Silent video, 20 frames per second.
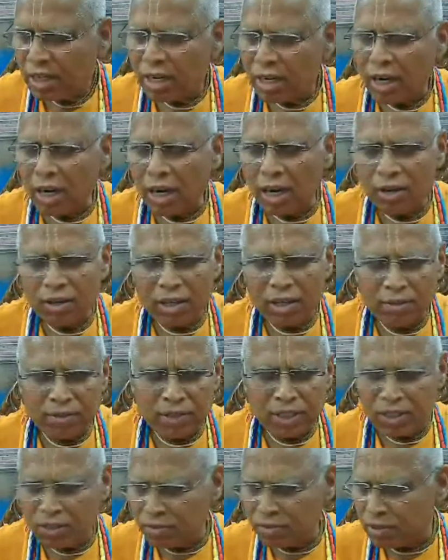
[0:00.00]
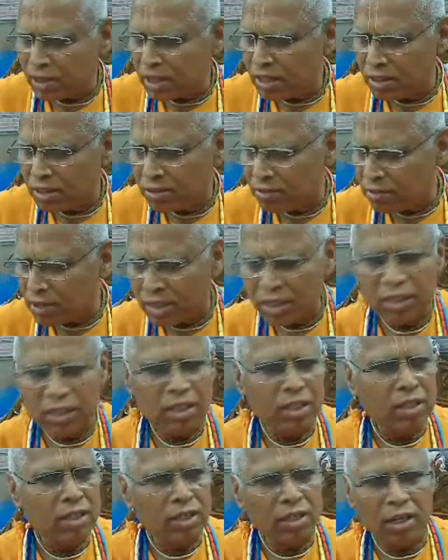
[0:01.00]
out of this world,
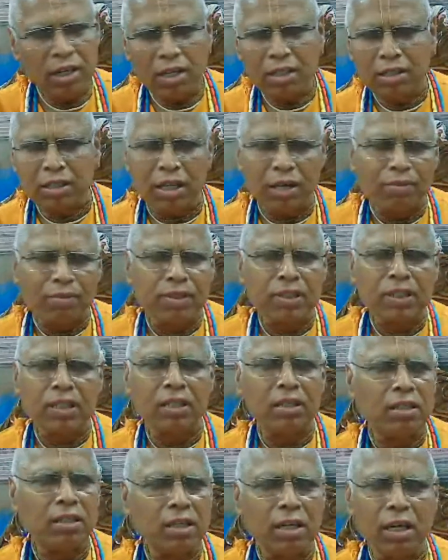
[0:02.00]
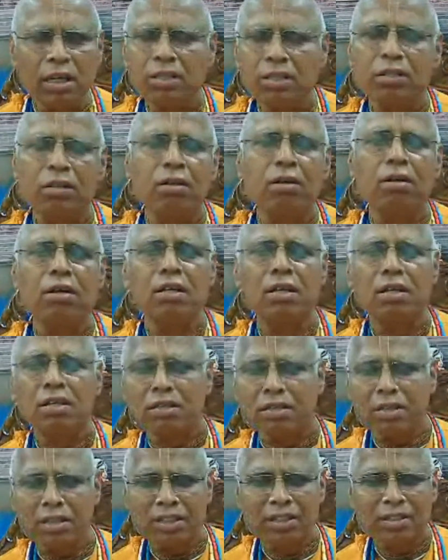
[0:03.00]
very exceptional and
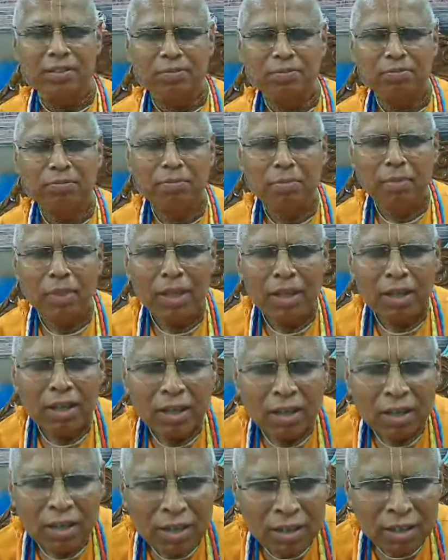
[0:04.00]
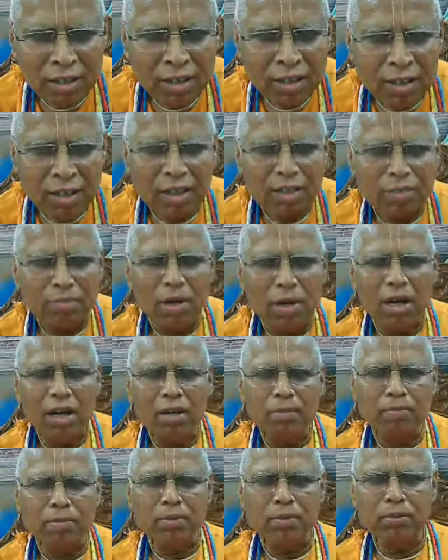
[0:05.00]
extraordinary, because
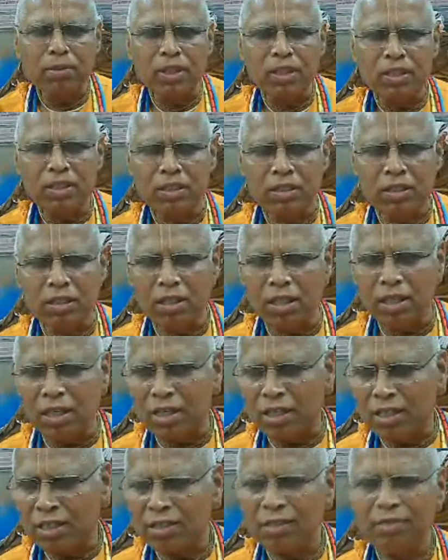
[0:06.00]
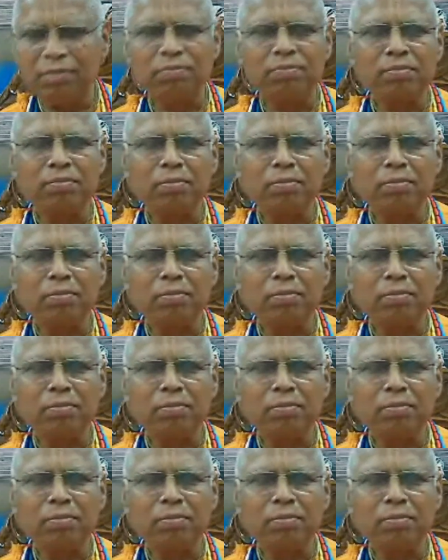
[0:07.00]
Mahaprabhu is here